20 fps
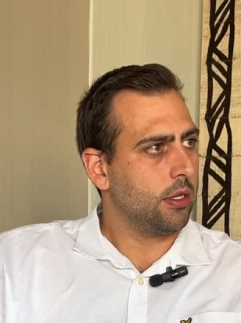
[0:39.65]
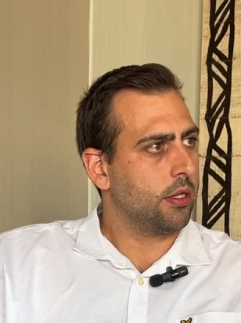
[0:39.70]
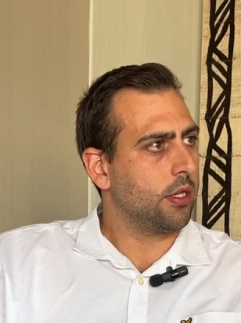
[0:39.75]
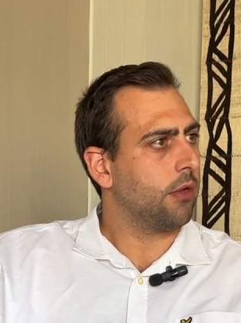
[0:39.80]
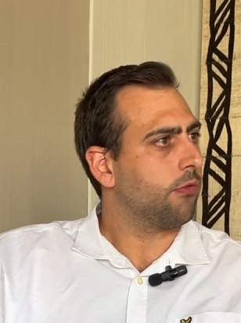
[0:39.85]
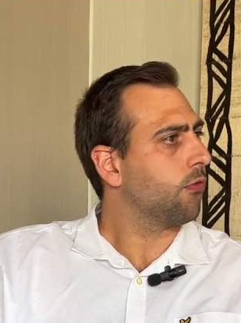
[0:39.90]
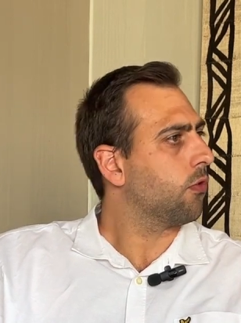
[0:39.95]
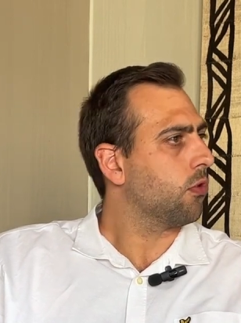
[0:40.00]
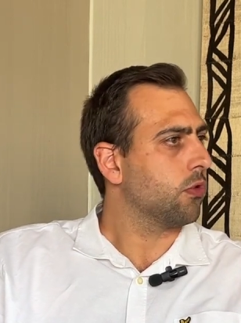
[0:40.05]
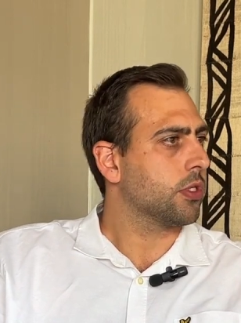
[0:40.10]

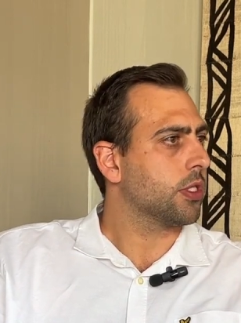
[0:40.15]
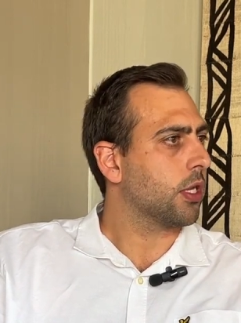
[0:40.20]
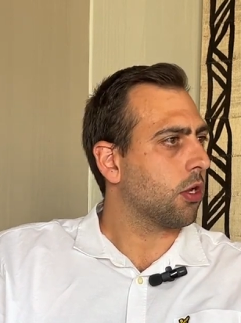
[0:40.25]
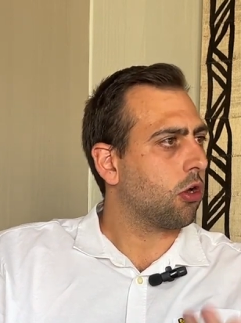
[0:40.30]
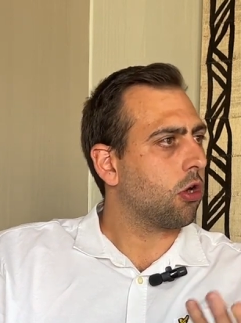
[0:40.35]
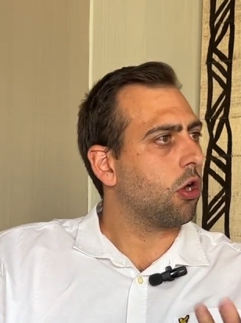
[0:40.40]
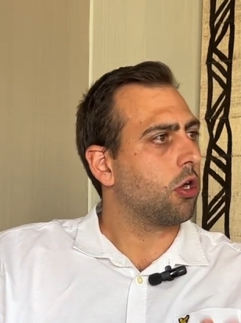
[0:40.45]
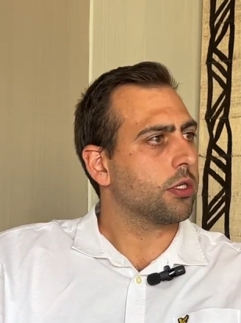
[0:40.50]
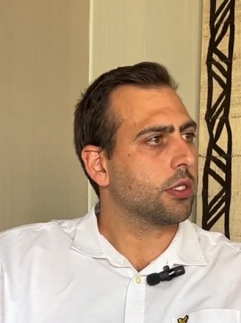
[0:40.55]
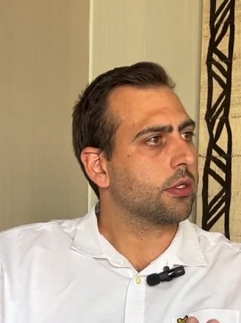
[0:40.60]
Of course, the
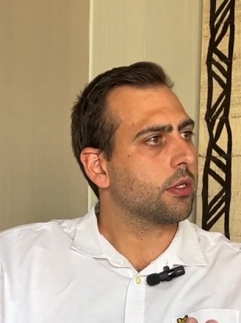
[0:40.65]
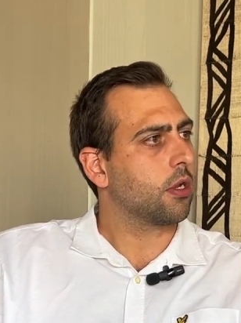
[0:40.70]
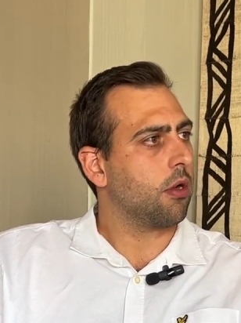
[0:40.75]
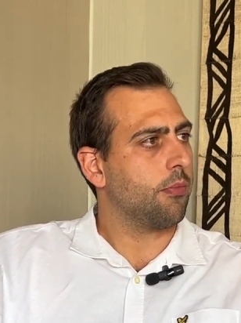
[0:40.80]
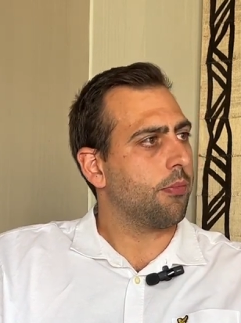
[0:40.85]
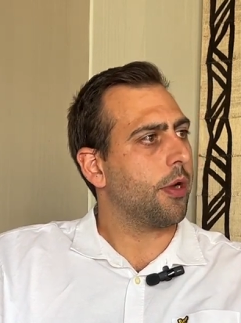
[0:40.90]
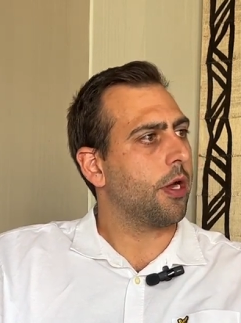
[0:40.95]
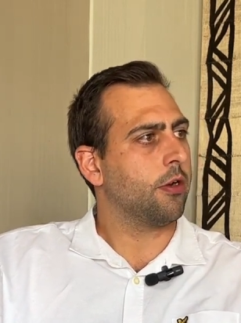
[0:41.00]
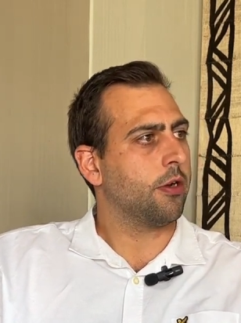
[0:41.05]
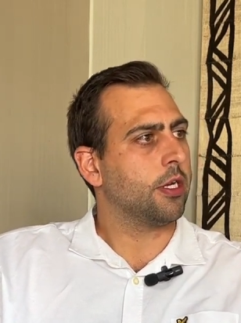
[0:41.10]
cost
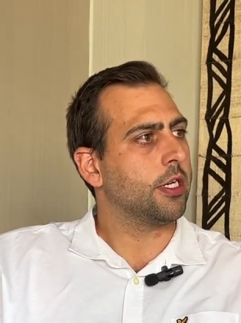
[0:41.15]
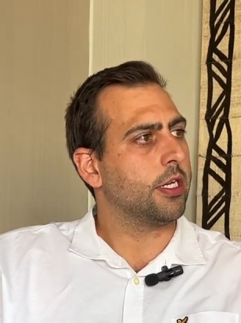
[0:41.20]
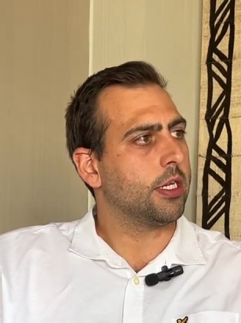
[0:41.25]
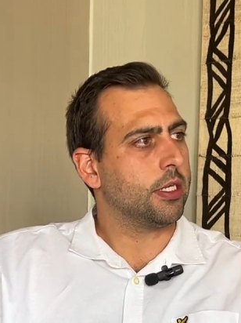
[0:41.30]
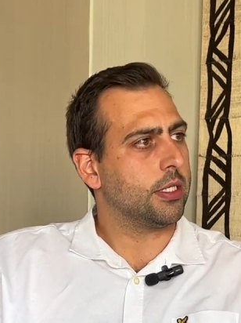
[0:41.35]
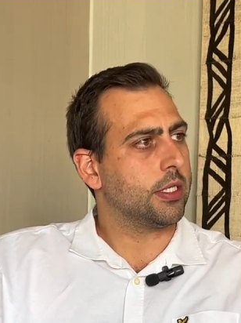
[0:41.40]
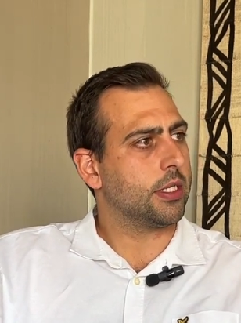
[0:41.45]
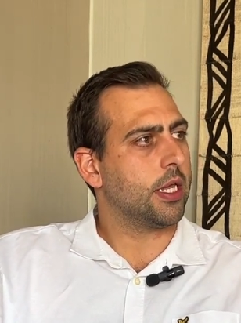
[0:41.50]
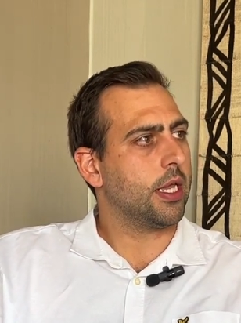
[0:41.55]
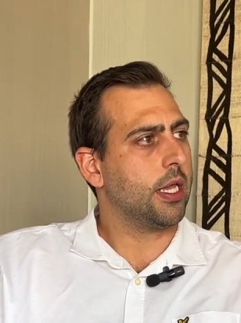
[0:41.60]
component
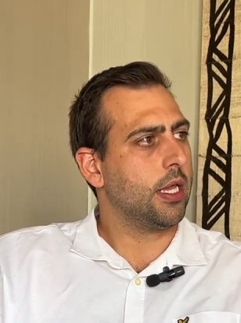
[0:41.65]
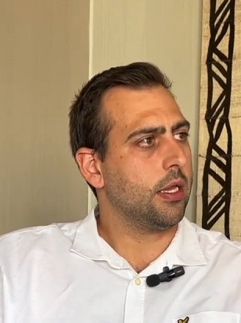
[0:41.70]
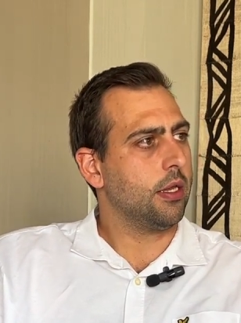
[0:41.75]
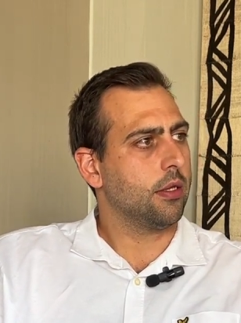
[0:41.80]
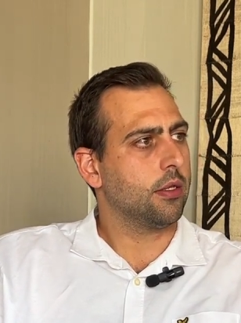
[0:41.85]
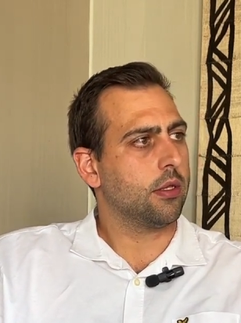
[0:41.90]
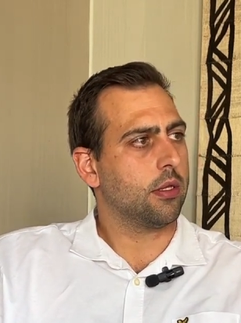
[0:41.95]
is there,